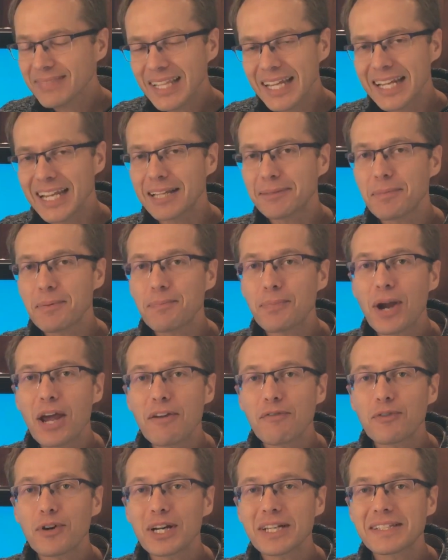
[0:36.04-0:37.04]
let me pray
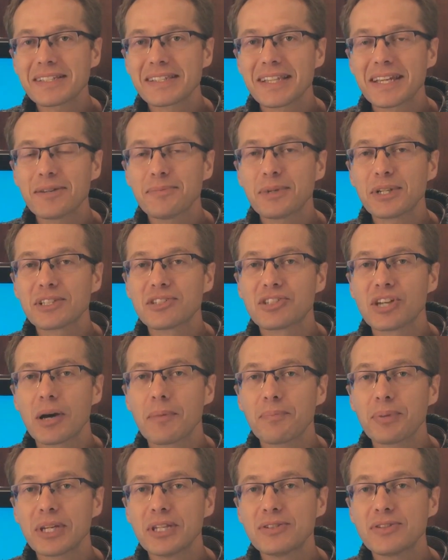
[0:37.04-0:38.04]
for us and then we'll
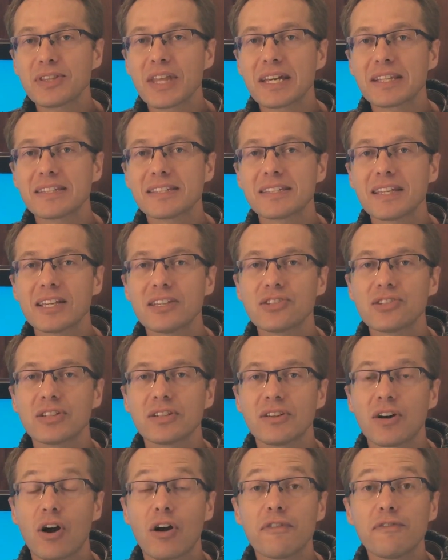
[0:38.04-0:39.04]
jump into that session,
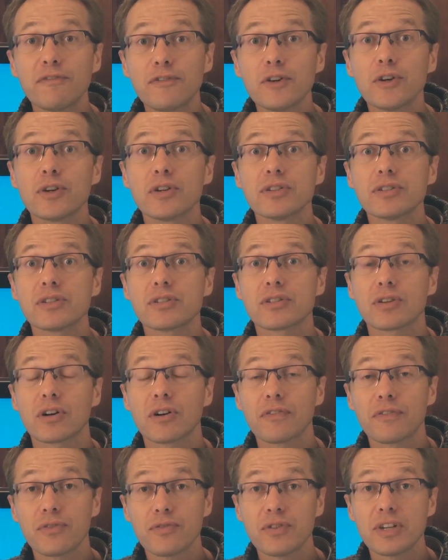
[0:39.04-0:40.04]
our first of
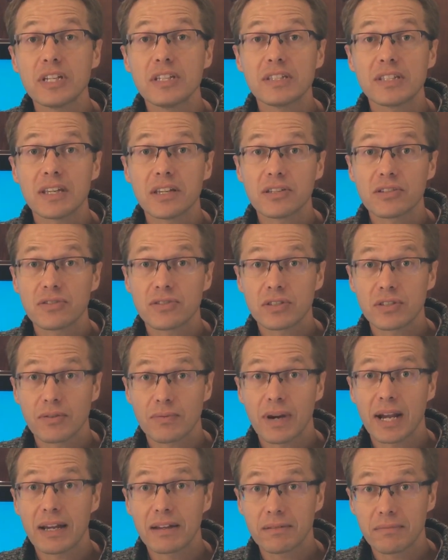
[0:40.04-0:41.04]
three sessions
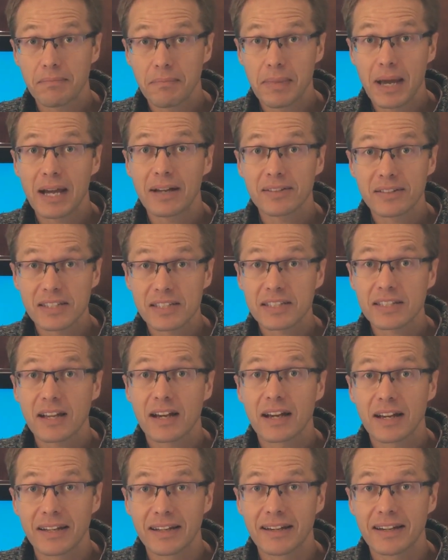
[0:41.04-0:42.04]
around Mount
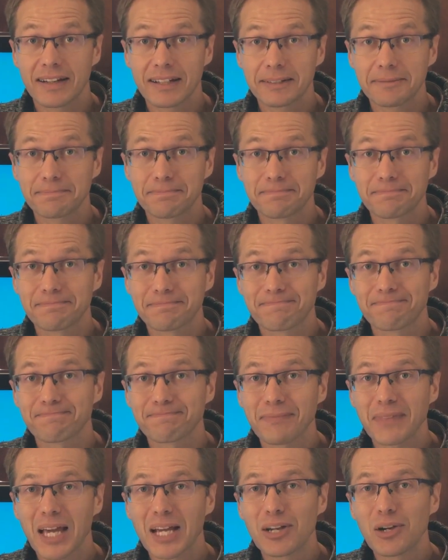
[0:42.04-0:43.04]
Sinai.
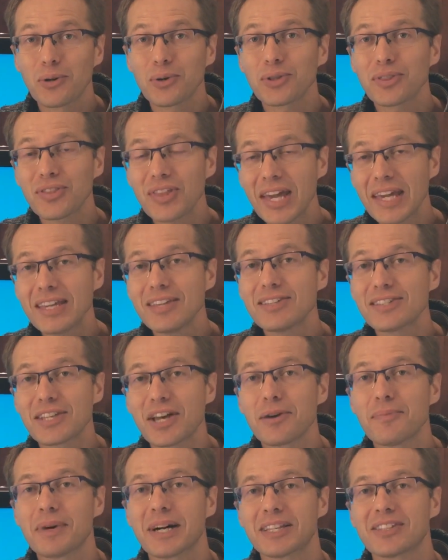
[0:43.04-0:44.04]
Lord, thank you so
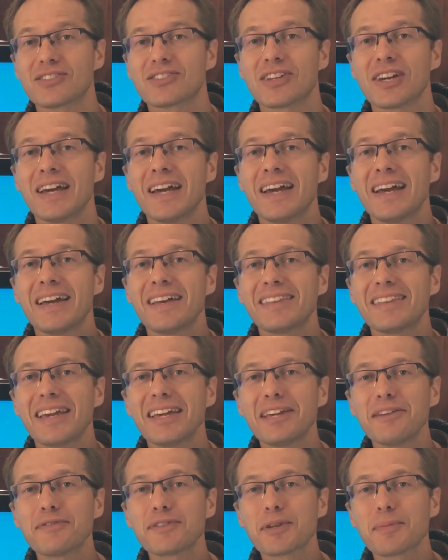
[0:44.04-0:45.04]
much. Thank
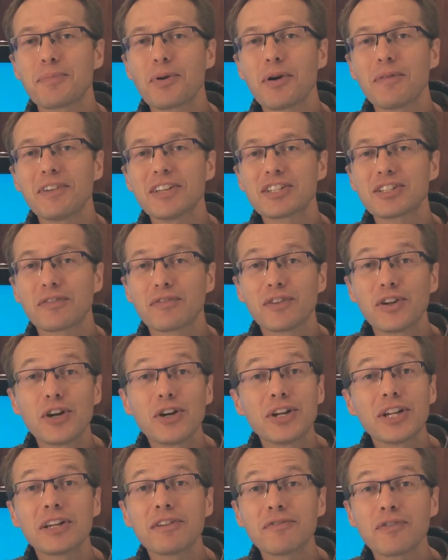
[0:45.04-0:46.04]
you for the privilege of
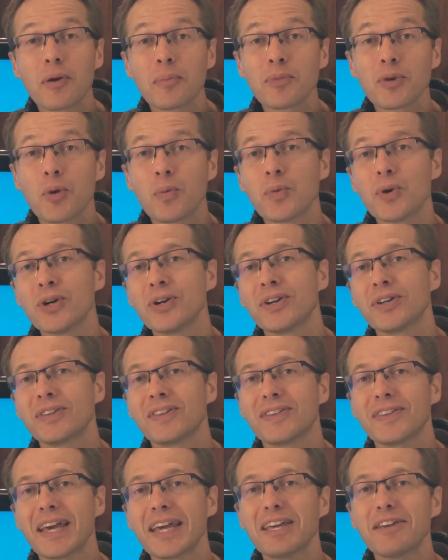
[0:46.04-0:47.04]
learning from your word.
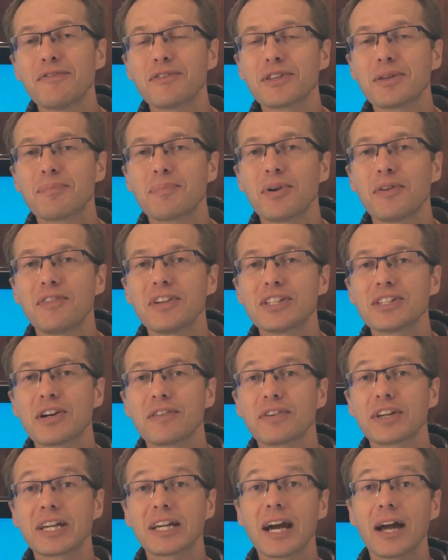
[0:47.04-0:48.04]
Thank you for the privilege of
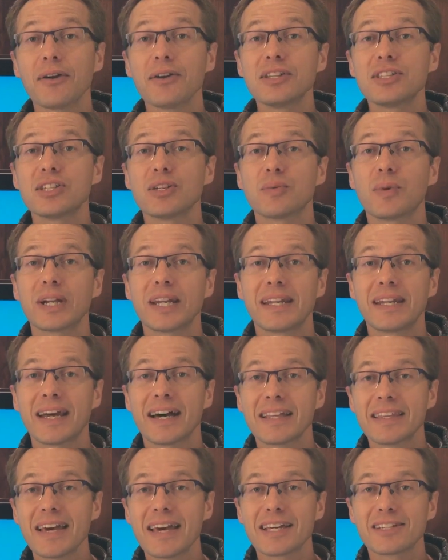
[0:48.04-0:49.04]
encouraging one
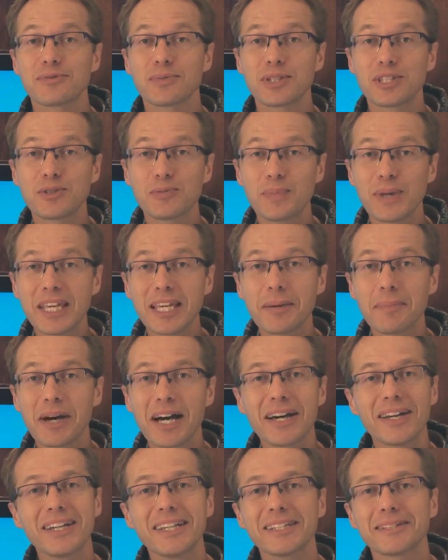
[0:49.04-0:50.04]
another as we speak
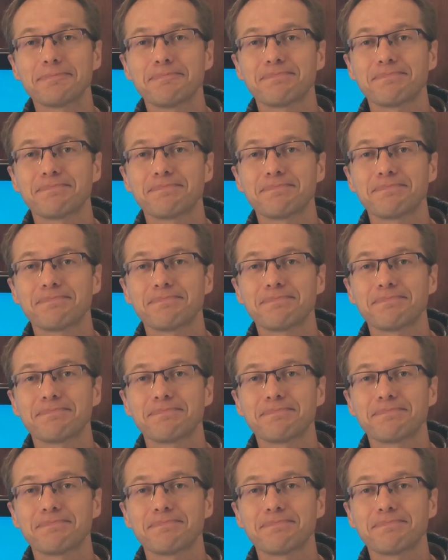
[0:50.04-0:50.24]
about it.